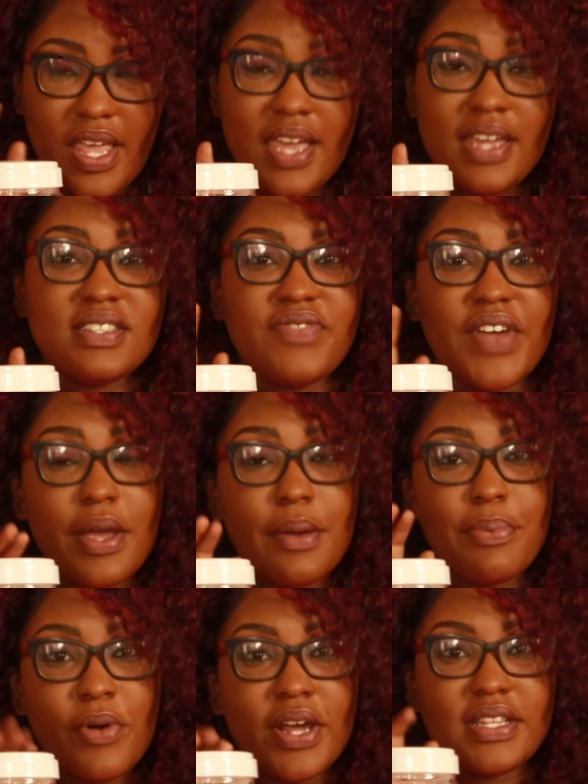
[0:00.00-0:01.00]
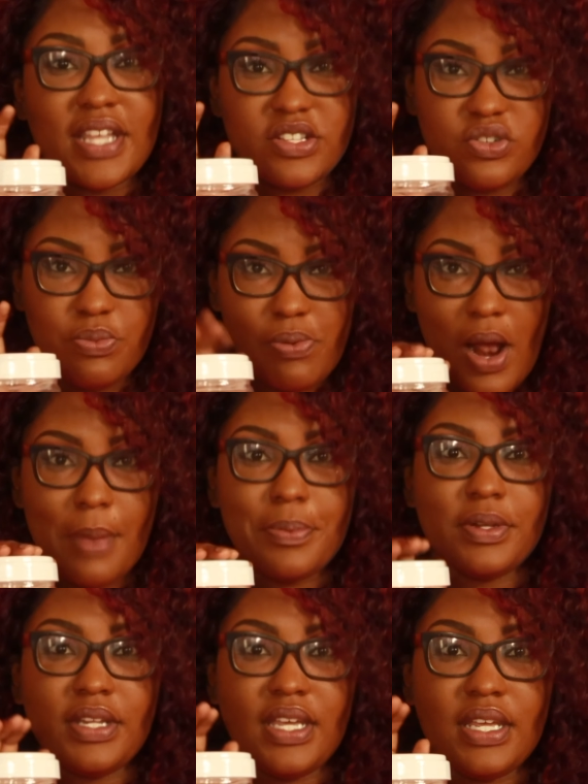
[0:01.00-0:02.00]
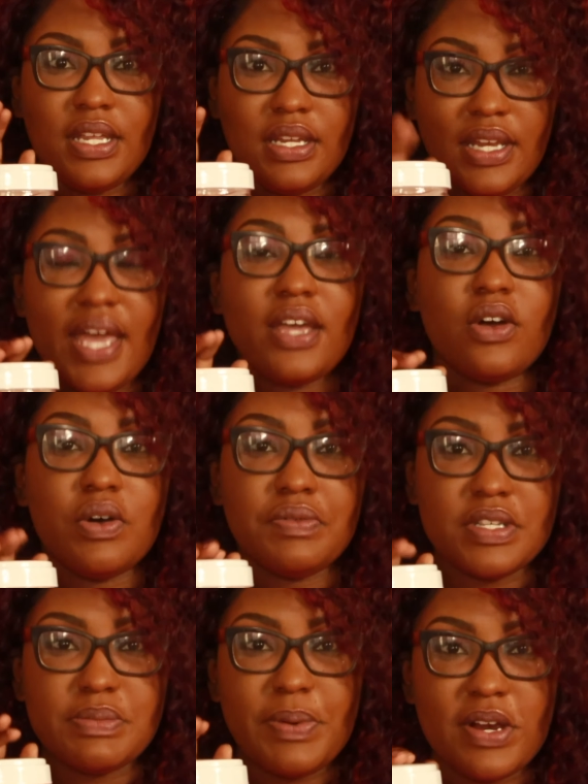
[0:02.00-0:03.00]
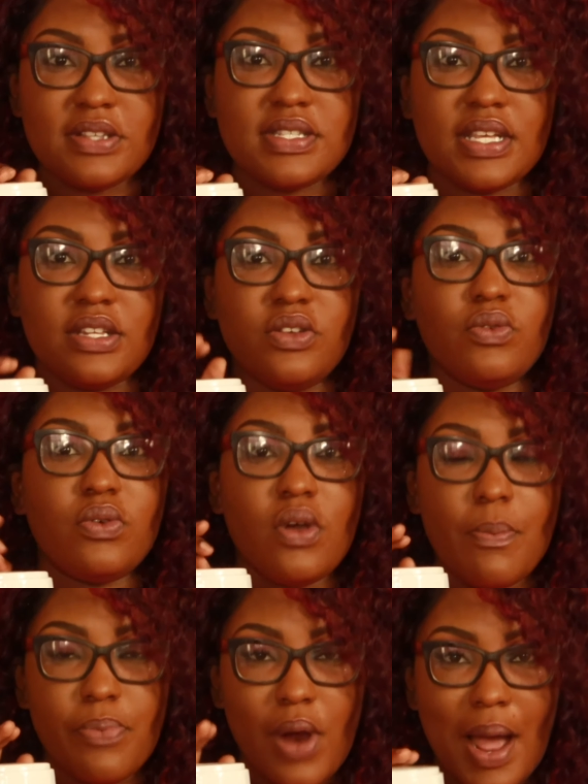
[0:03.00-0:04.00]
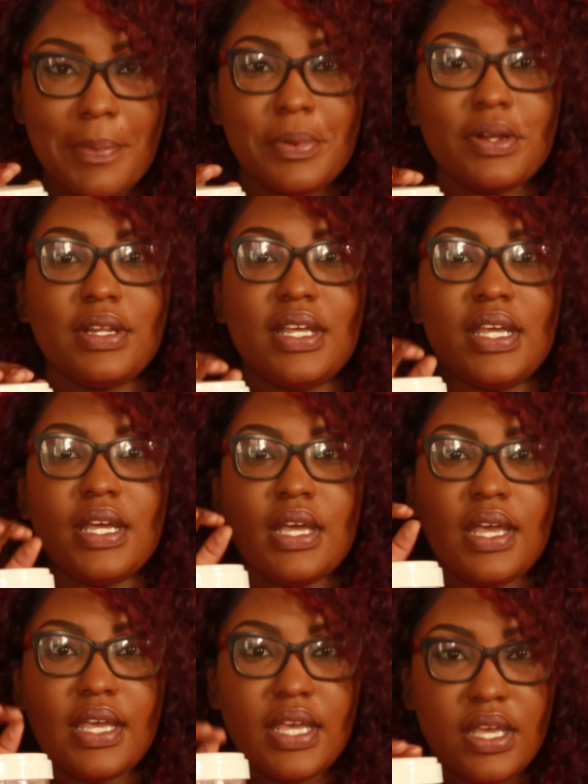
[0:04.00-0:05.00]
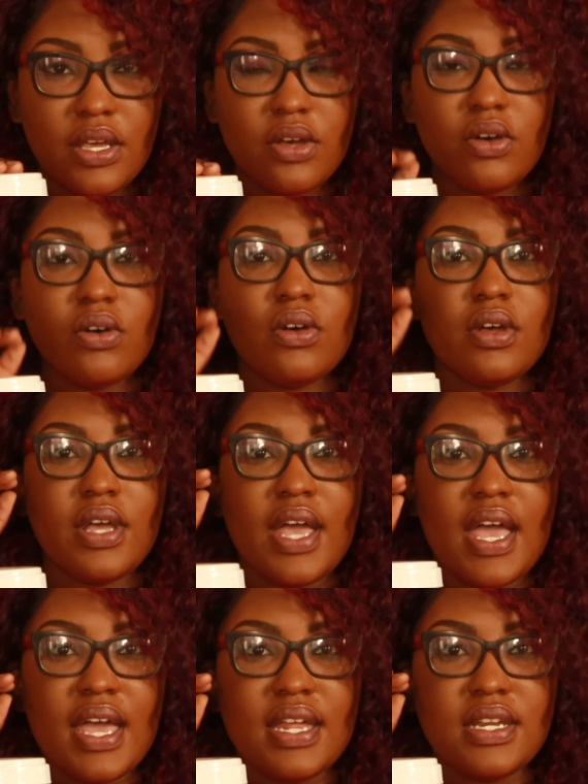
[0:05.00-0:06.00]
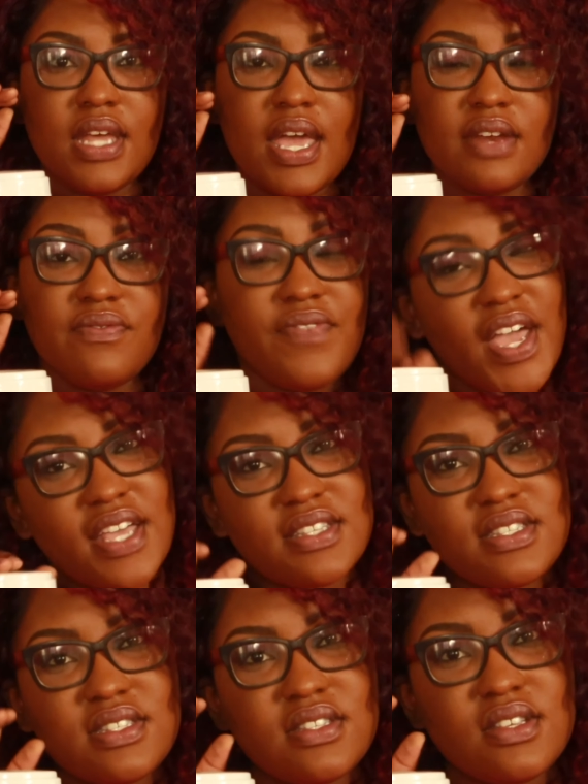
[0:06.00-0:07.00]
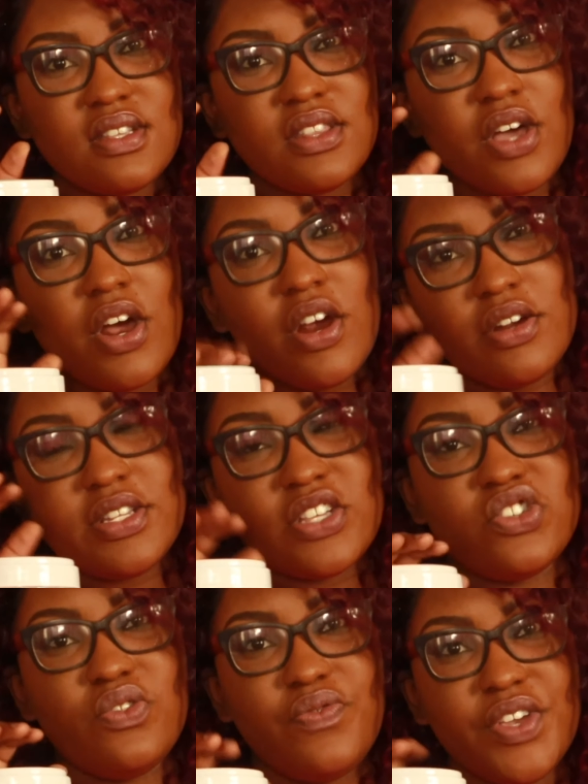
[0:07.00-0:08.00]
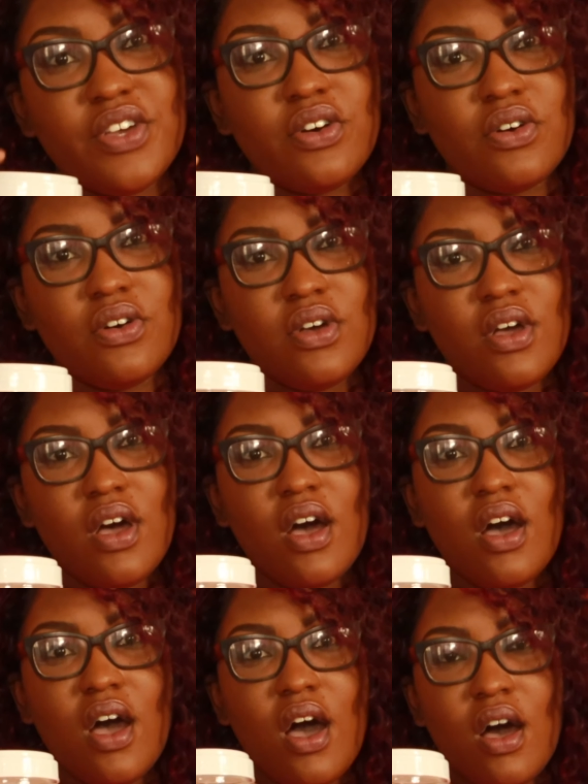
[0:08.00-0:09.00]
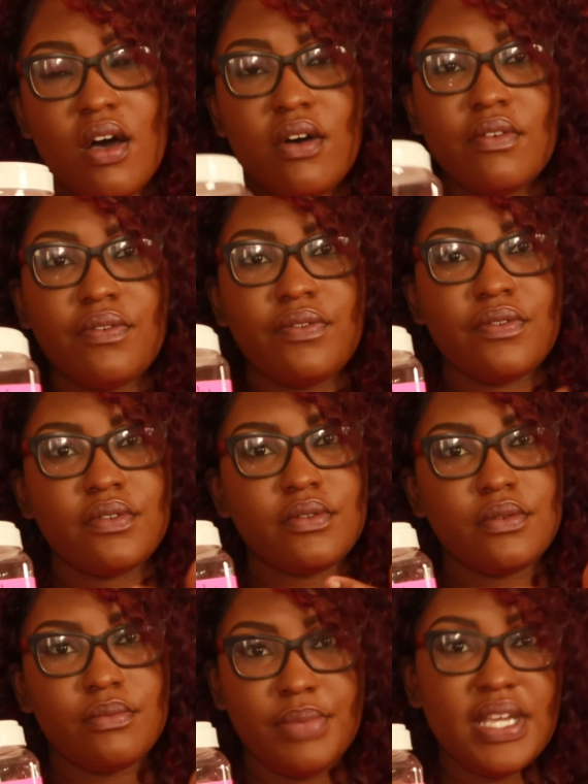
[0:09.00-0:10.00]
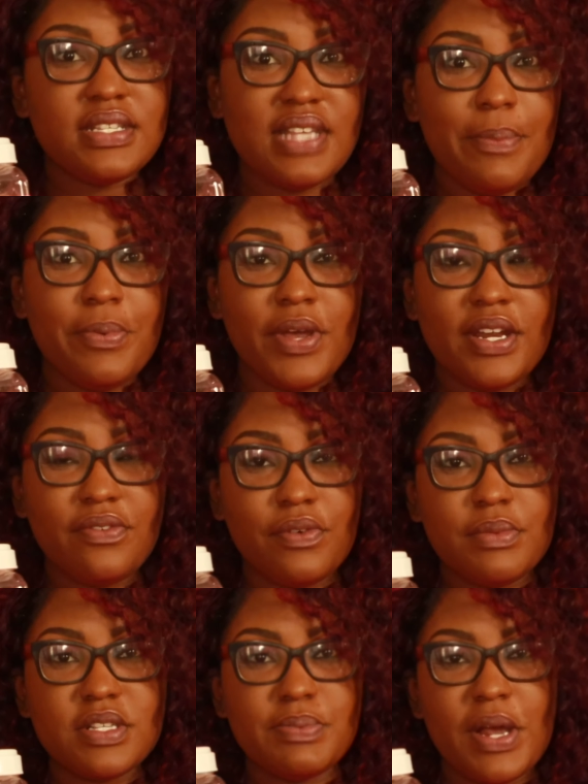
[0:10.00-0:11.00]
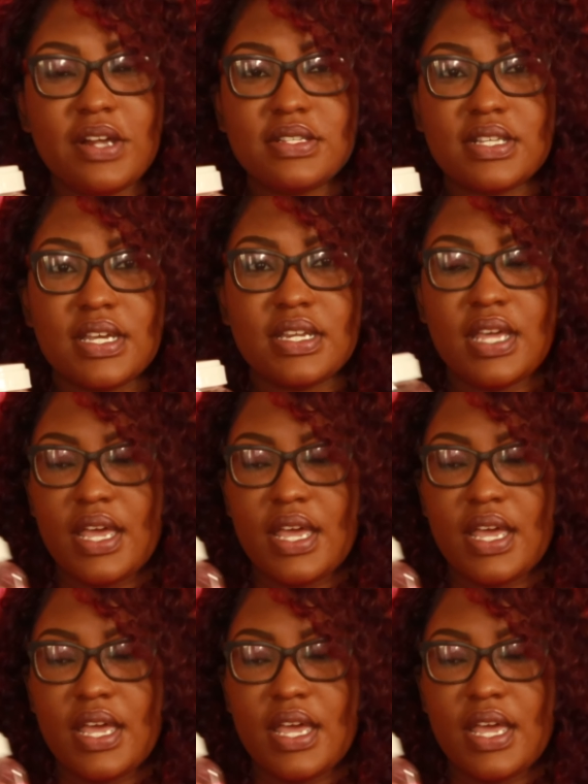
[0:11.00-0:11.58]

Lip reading: It is very important that you properly let go of this person. You properly heal and face the hurt that you feel of being separated from this person.